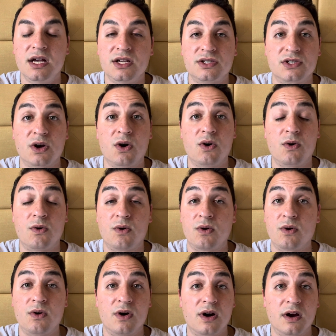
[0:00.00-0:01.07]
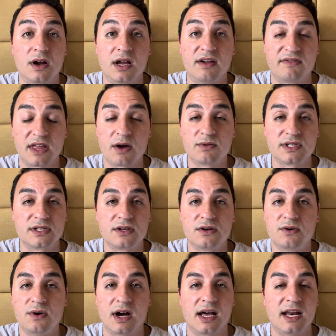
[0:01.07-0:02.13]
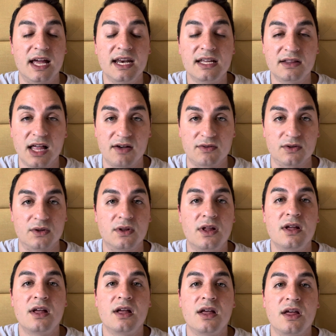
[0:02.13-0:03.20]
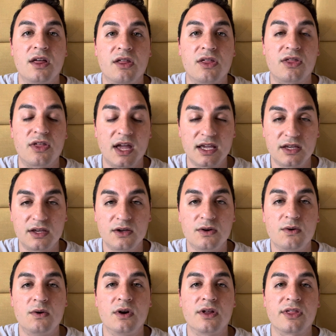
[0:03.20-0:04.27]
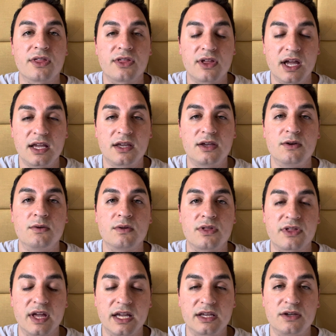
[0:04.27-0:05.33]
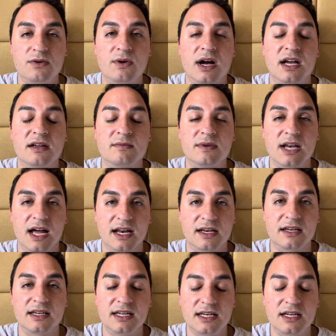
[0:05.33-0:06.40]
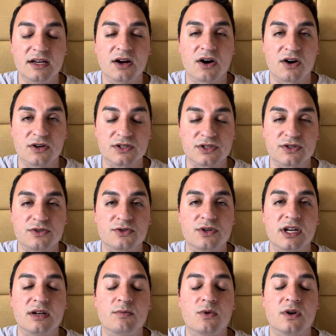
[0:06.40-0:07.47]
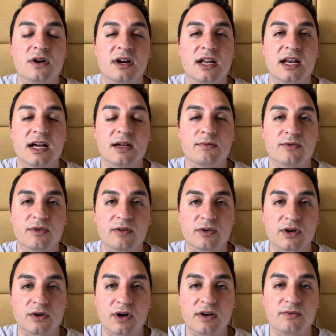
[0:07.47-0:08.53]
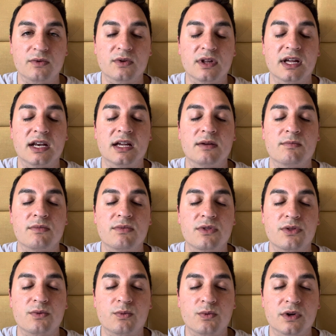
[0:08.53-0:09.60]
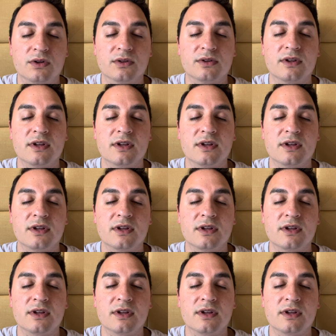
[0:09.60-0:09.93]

So if that was you on any level, thank you, thank you, thank you. I am not needing heart surgery anymore and I am forever grateful and I am thrilled.